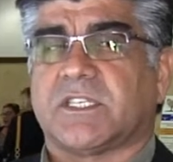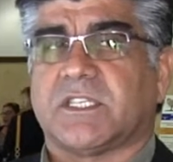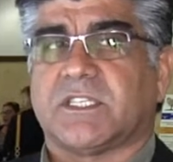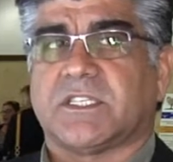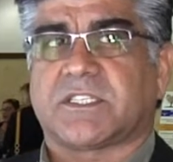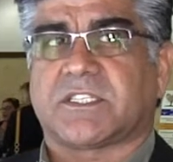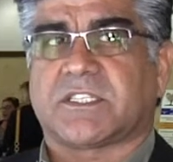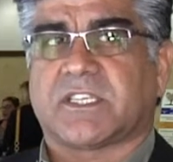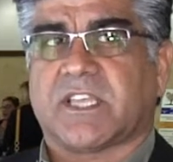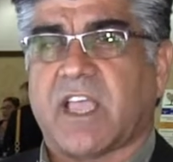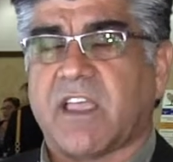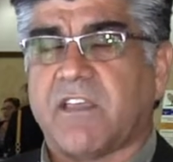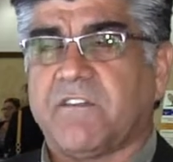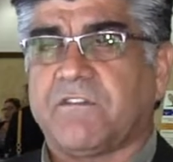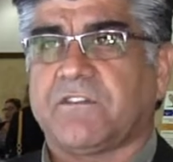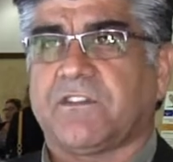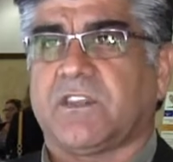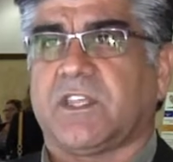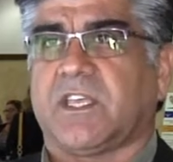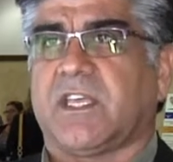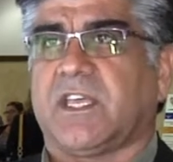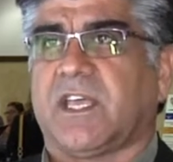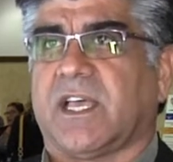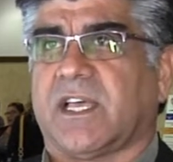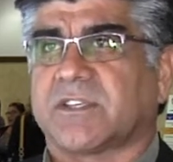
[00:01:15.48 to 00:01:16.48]

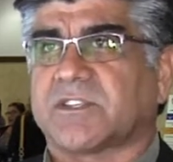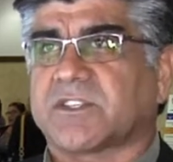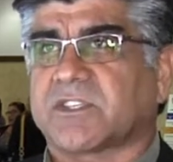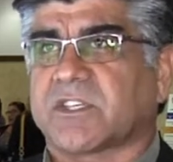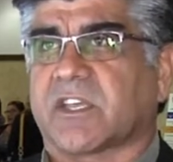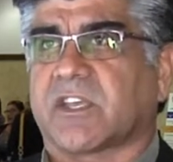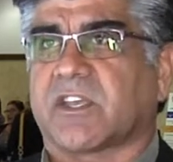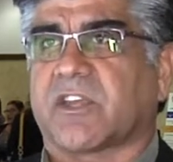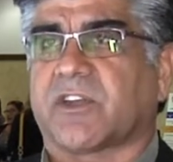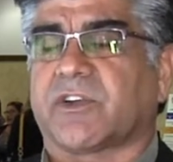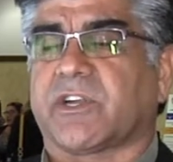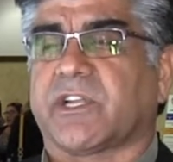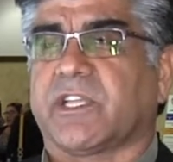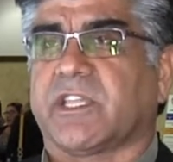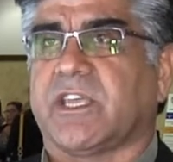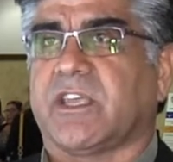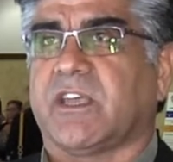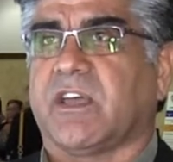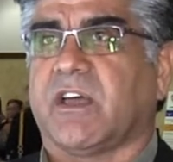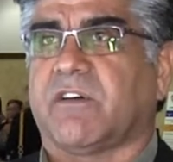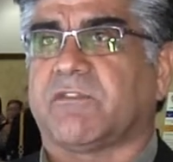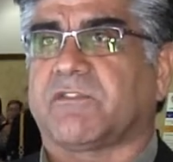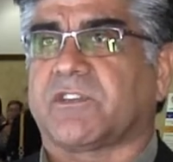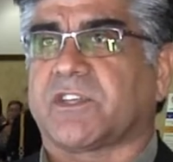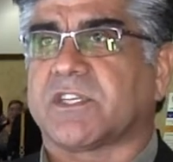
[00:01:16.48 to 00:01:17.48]
Safety and
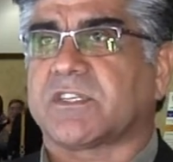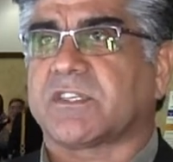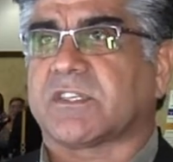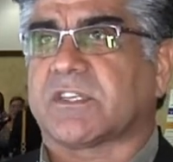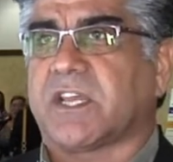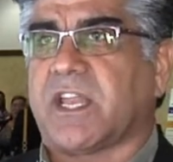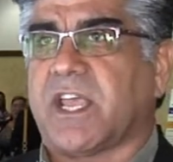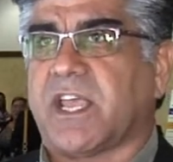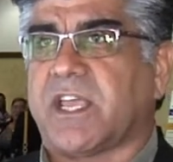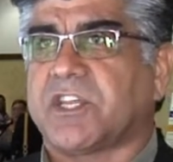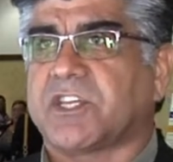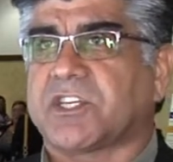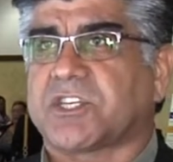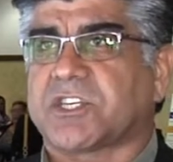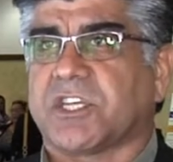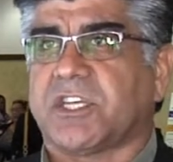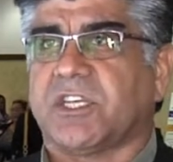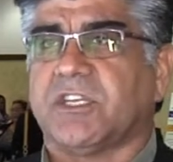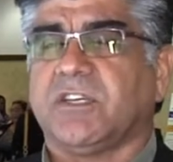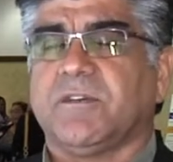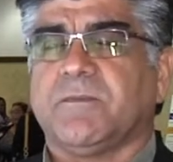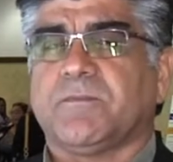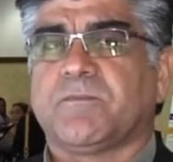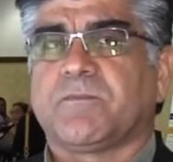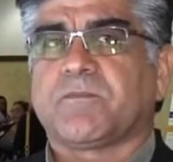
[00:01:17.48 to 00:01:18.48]
security of this
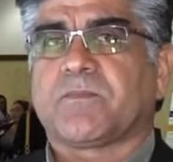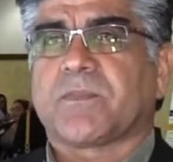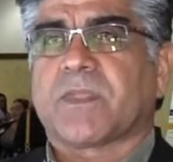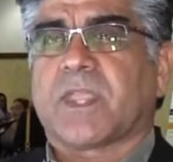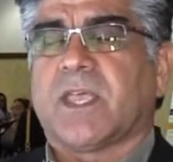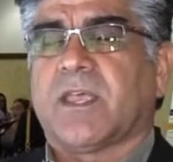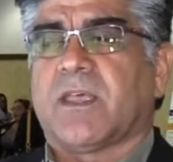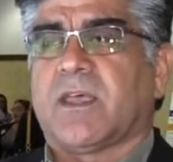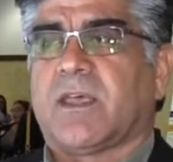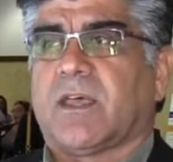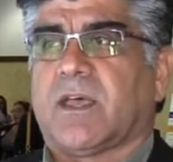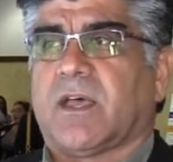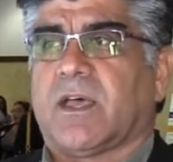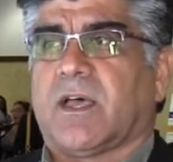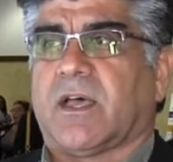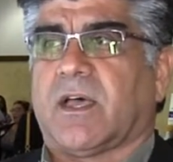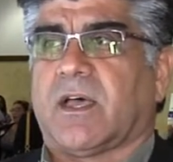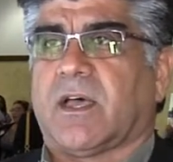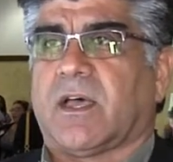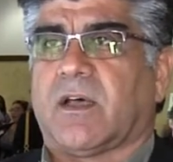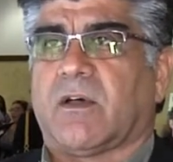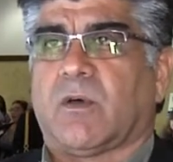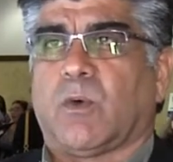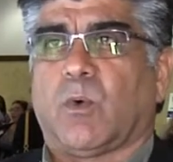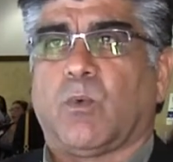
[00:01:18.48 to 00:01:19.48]
nation,
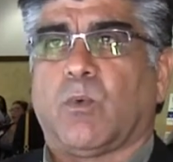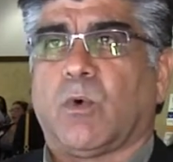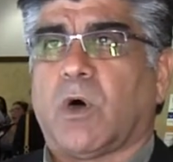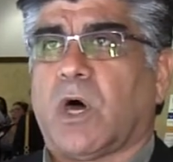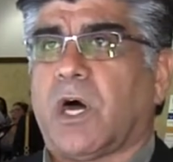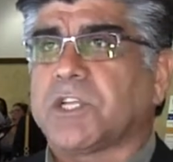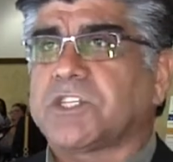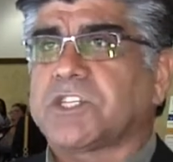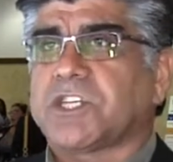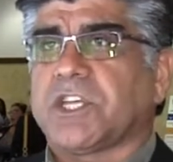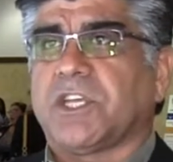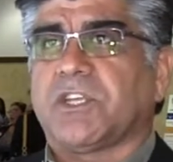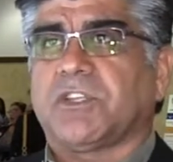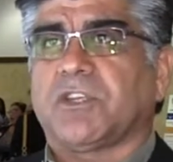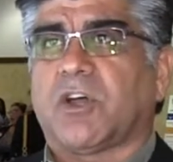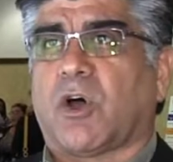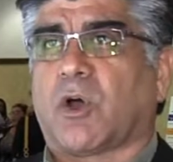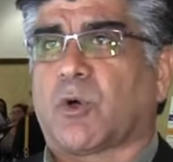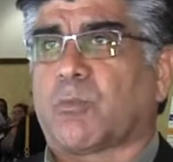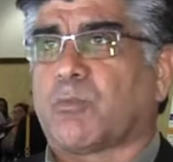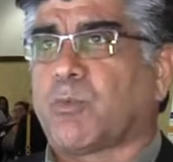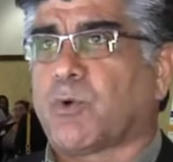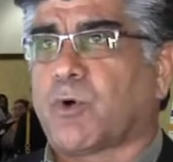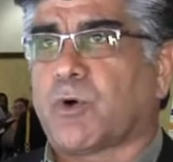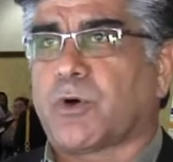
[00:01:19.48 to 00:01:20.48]
watching
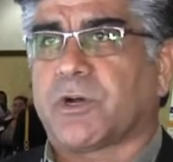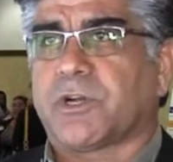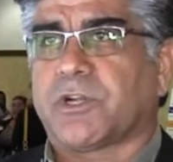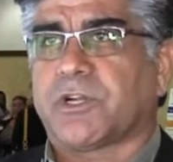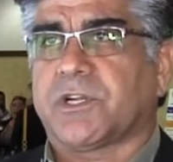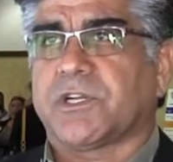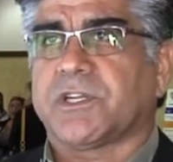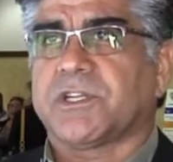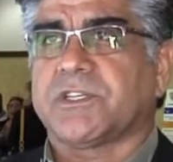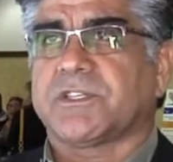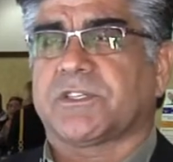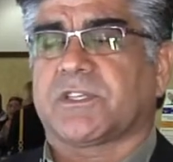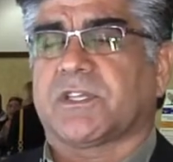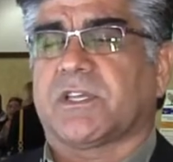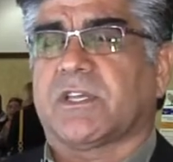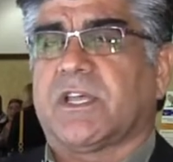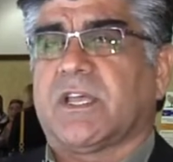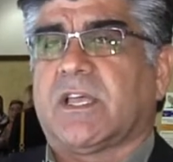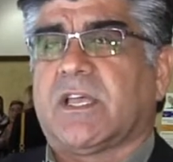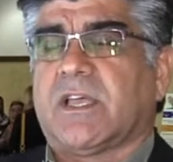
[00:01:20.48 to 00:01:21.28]
our borders.